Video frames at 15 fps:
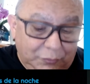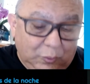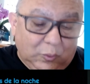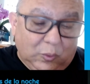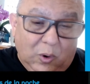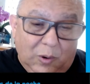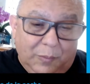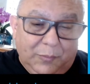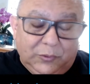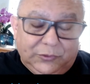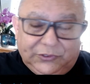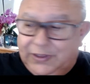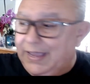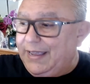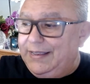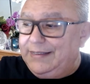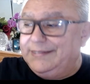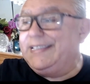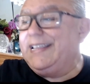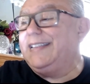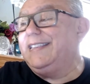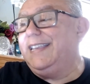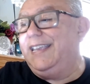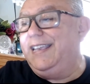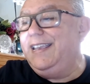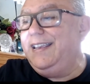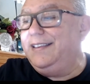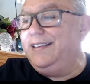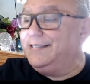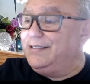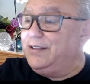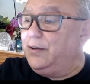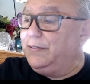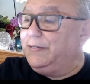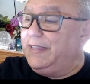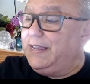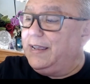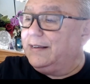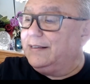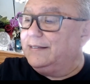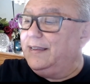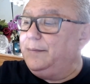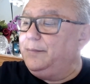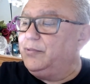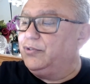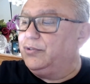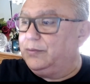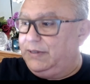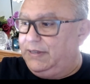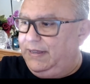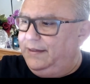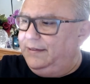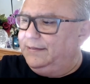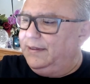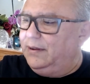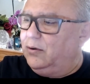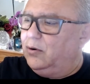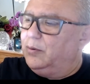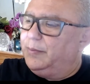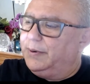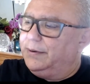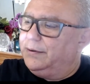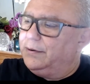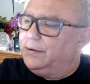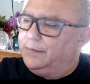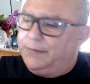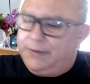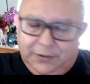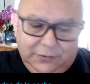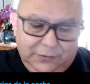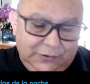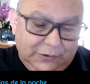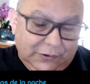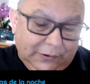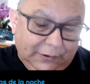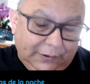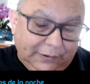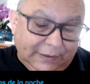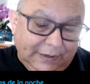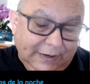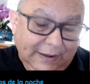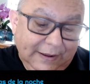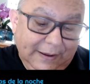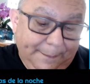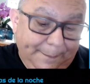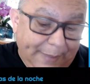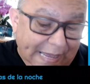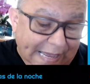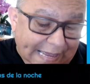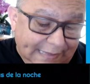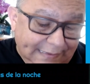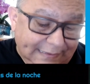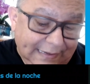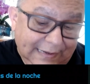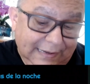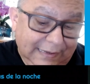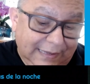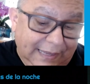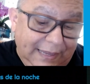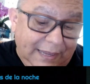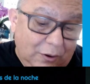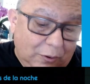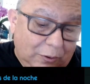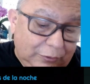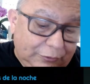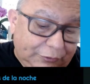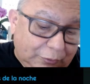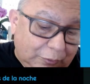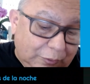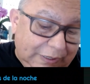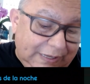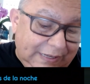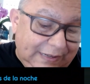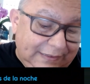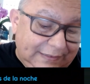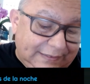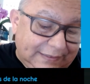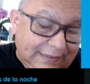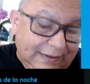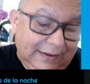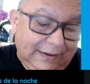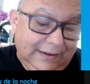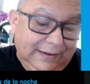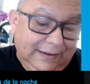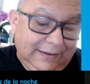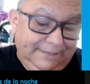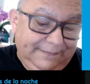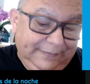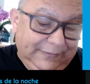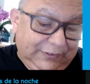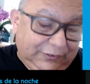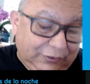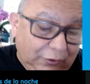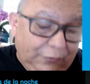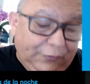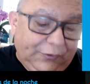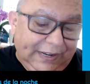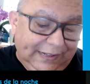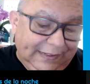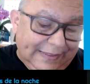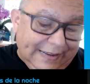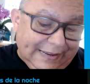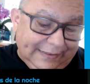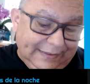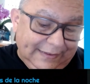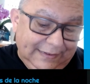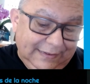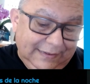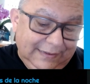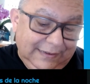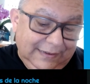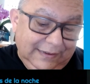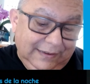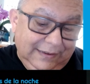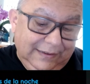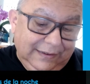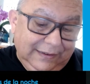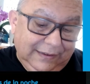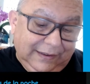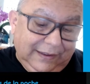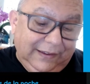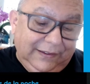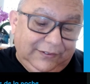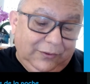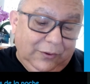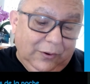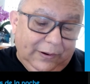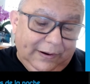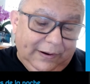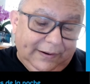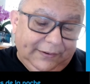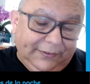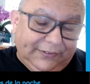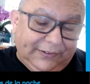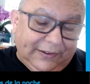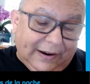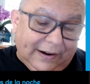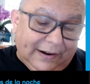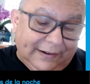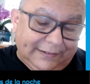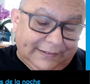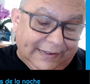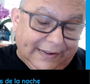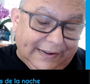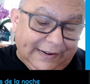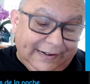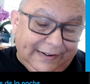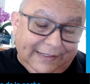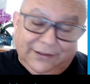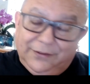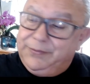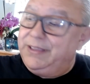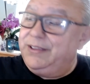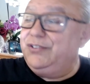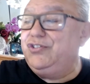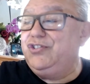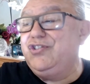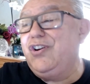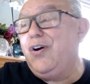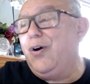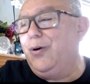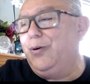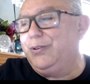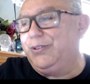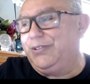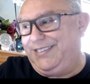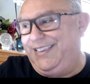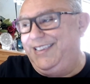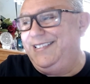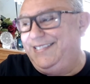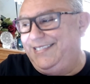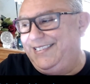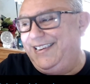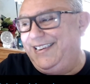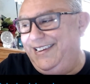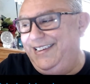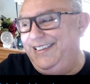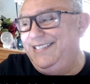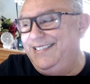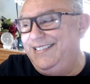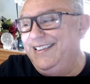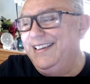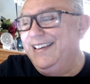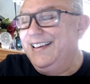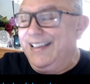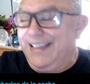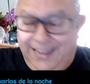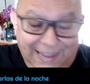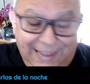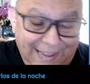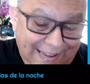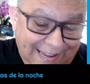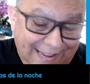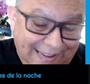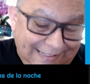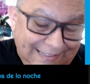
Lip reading: CUOMO says that he is not the exception. He is the governor of New York, but he also is suffering that. His daughters are tired of his jokes, he says, and